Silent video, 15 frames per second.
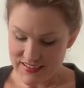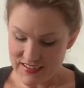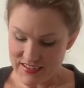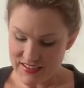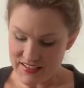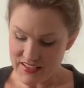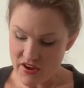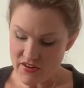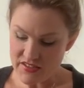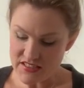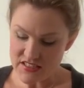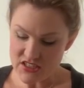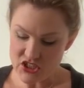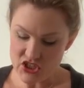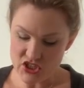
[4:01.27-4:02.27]
I'm going
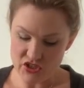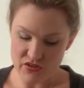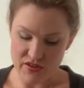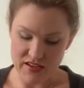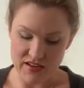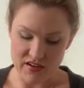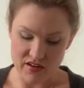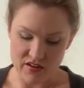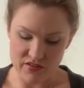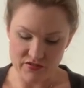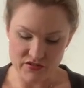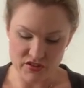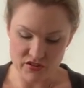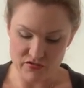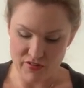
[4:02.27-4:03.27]
to do it
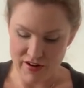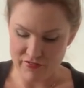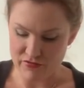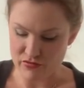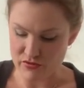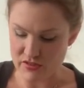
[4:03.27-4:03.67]
after the raffle's